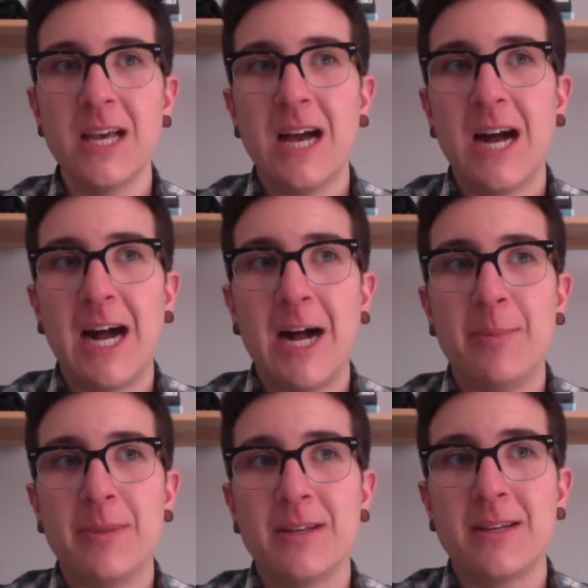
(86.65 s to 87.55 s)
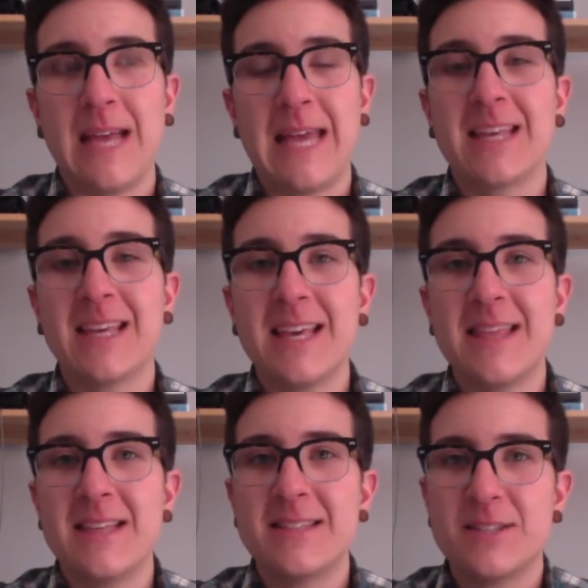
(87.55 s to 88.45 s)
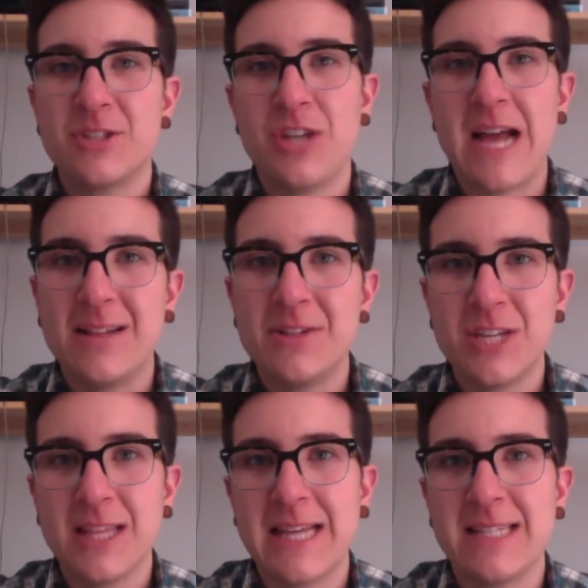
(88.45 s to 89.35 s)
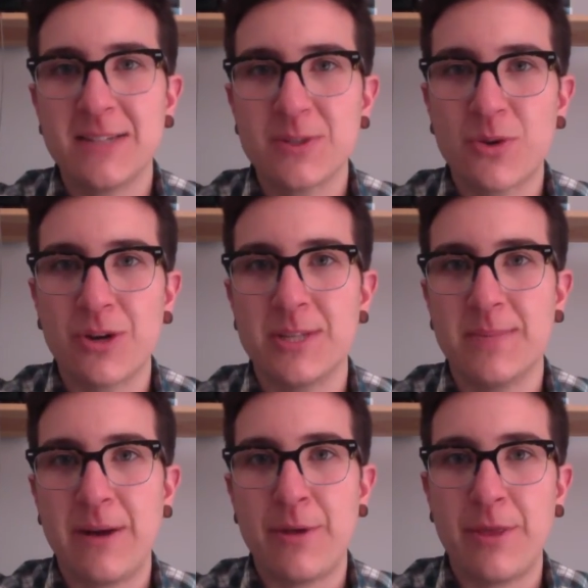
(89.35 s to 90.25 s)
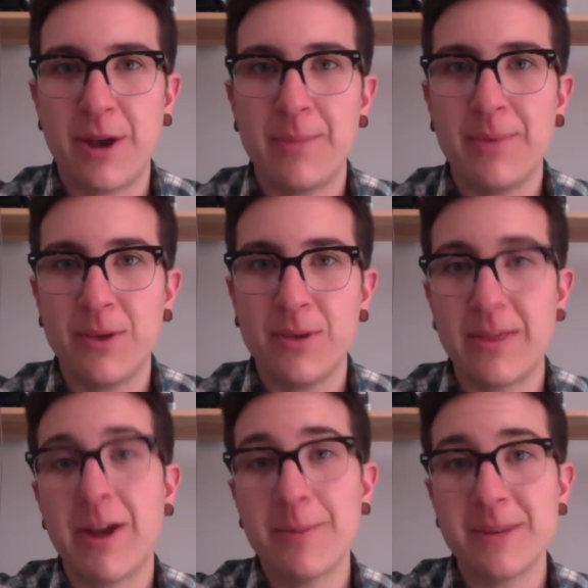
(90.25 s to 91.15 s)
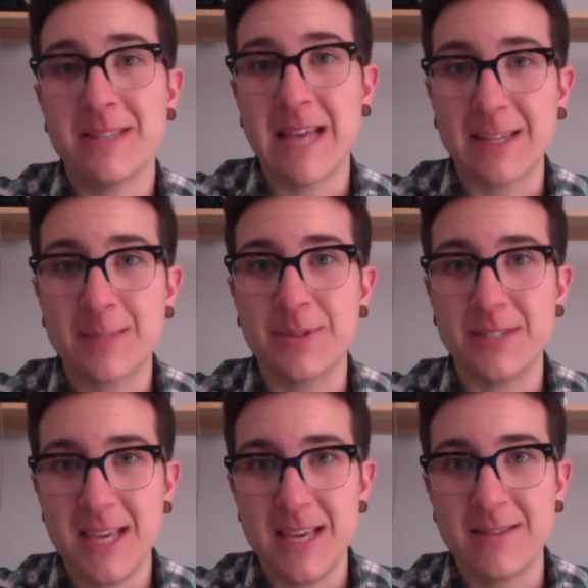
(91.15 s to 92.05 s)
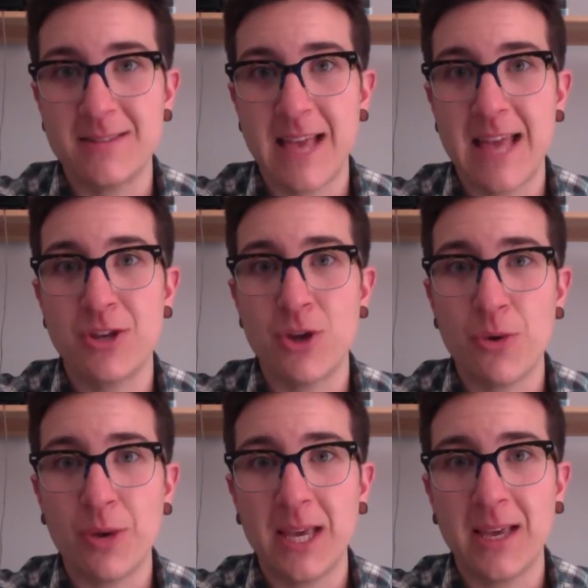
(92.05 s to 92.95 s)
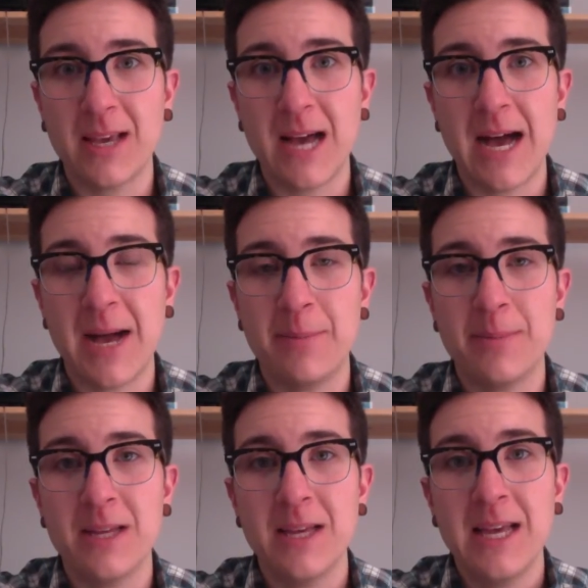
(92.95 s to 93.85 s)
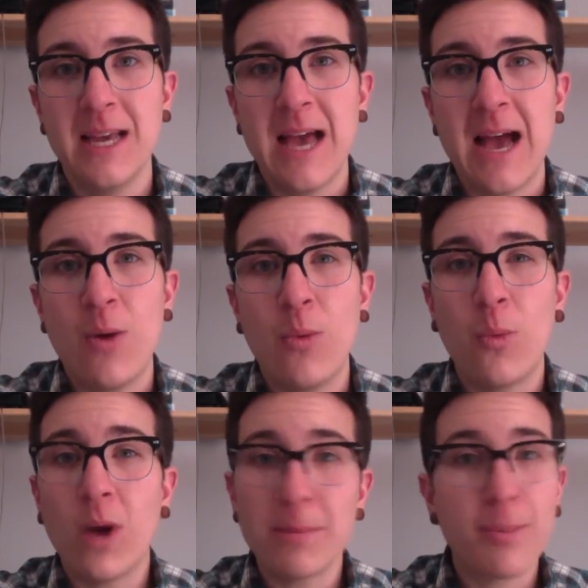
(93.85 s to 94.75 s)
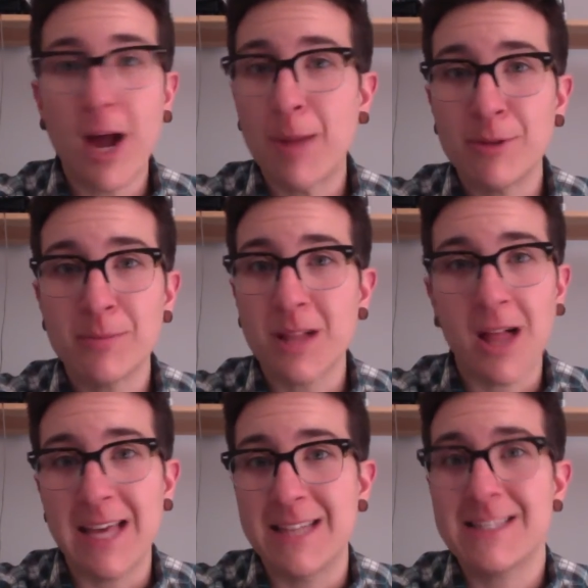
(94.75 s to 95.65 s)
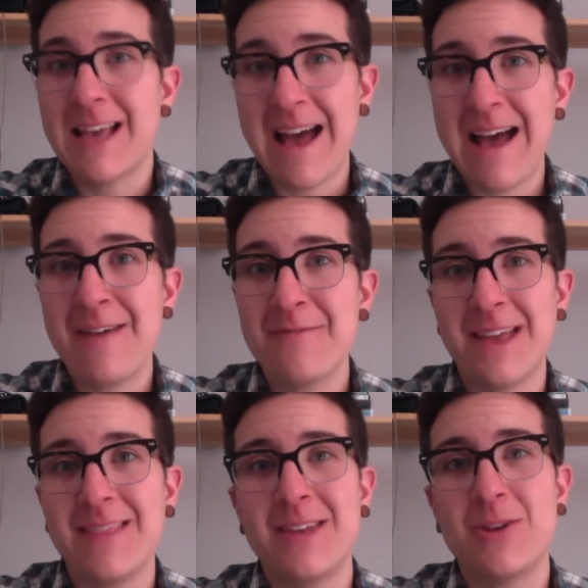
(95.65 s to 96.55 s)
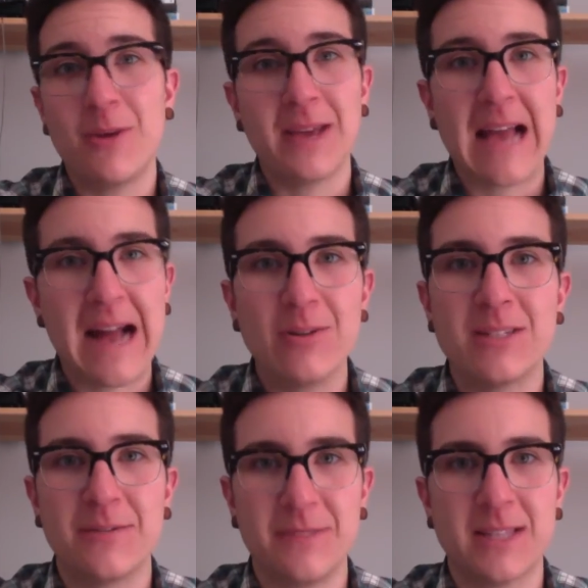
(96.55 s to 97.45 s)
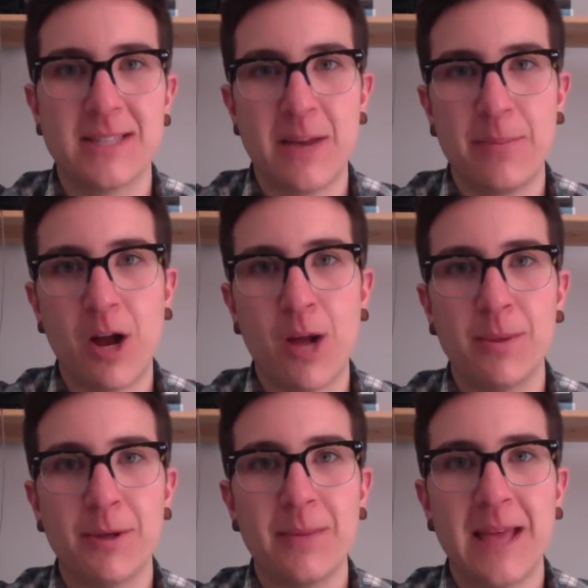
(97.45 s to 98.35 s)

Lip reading: And again, this is challenging that discourse about therapist expertise and knowing what problem clients have and then knowing how to fix that problem.